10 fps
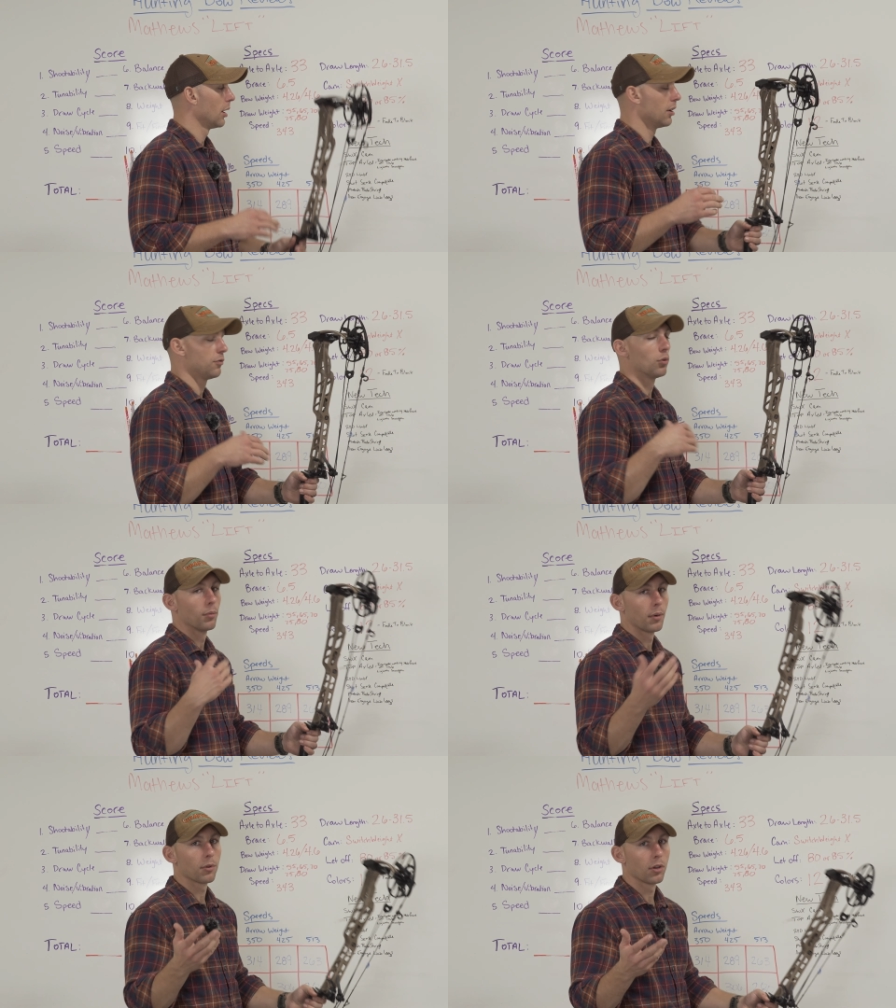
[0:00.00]
And if you
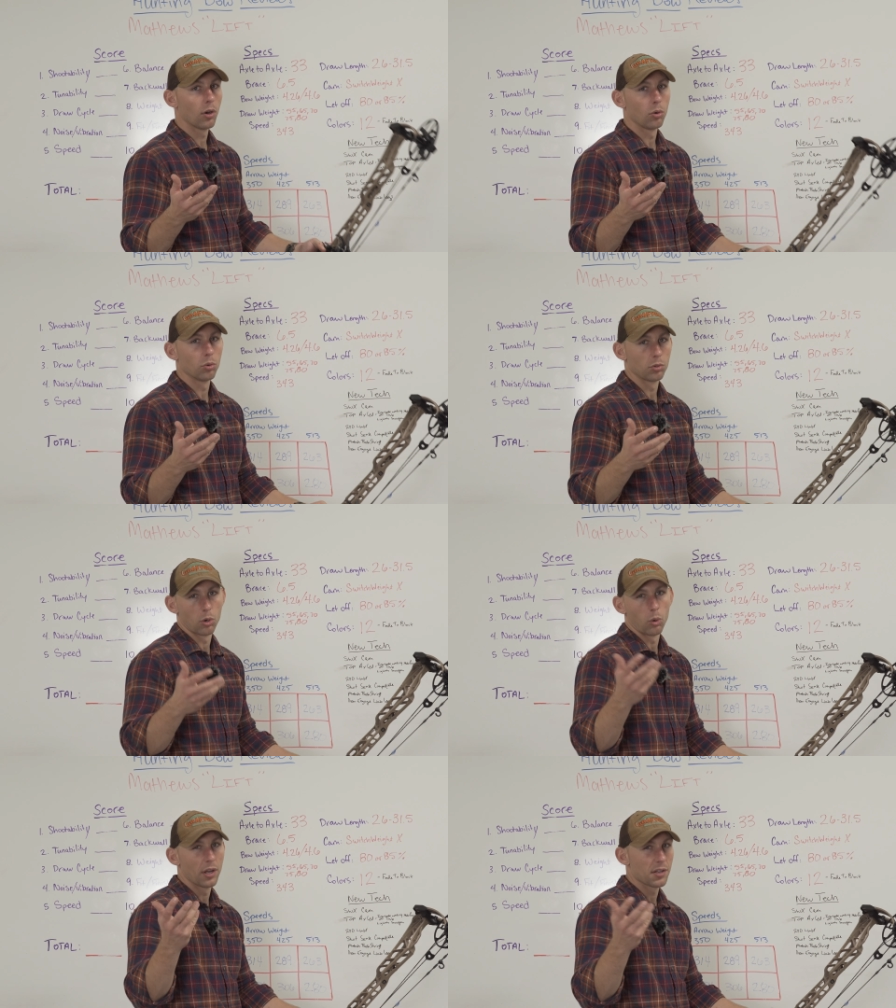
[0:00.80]
remember the old
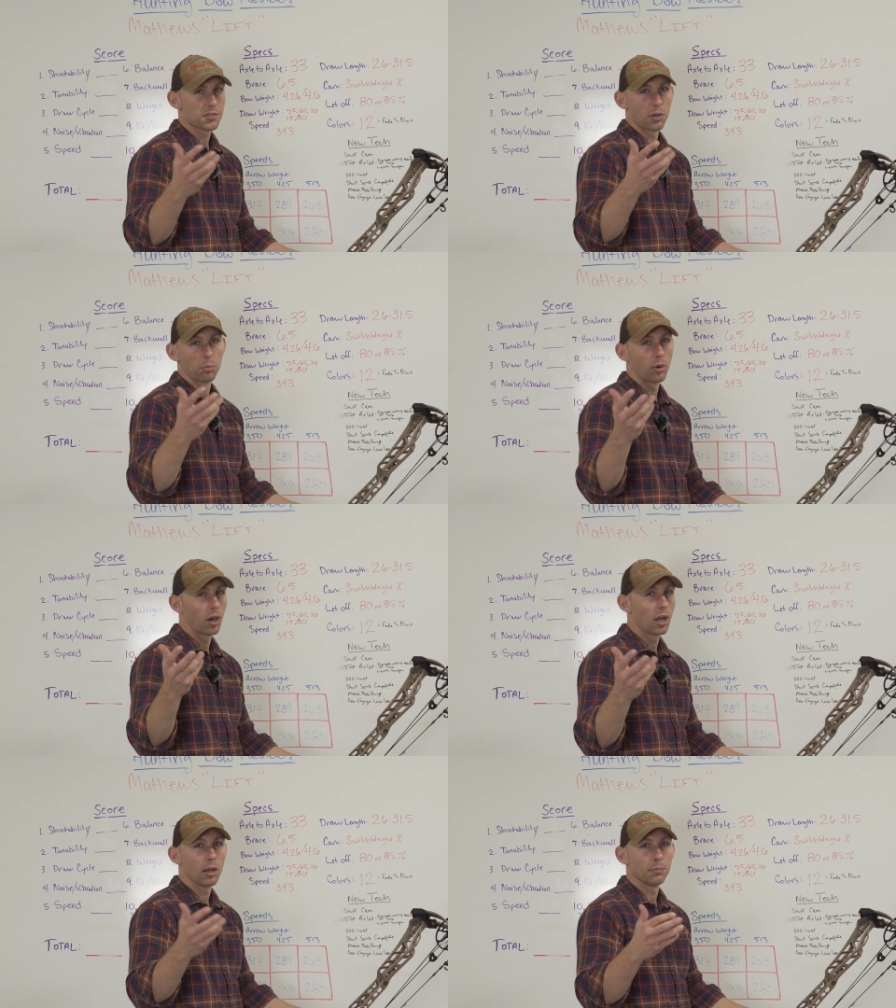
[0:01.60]
Quest or
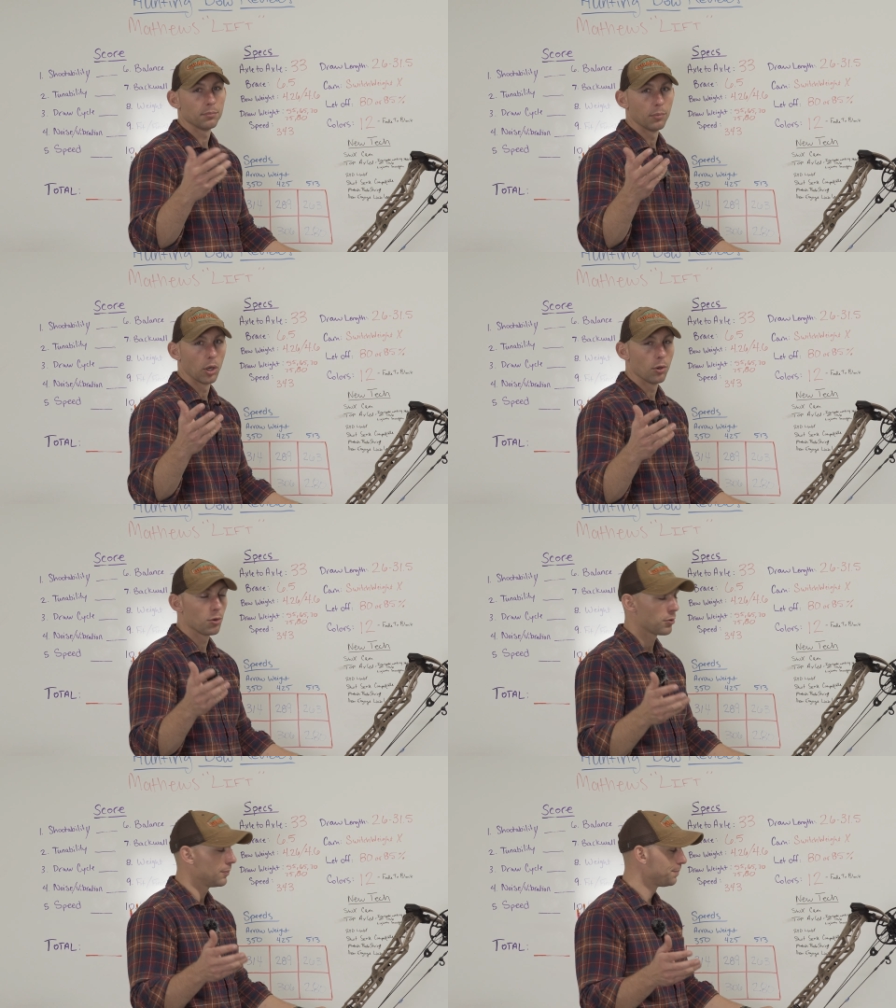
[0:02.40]
Prime
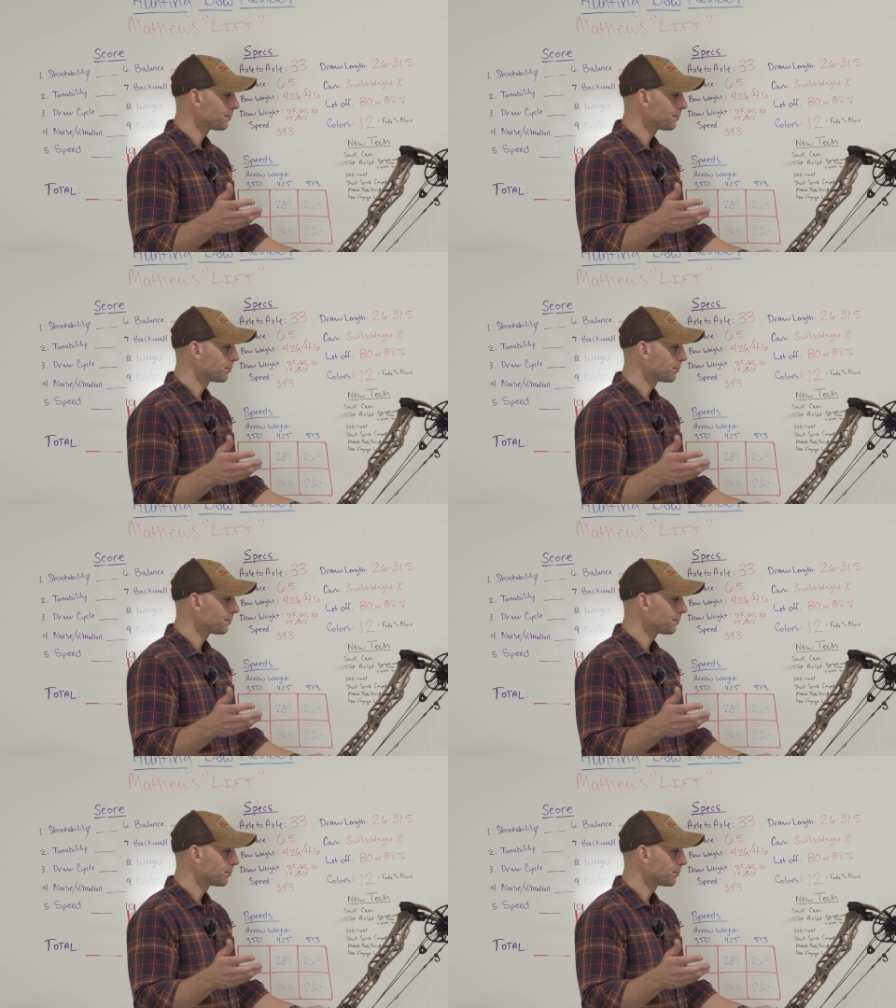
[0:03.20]
bows,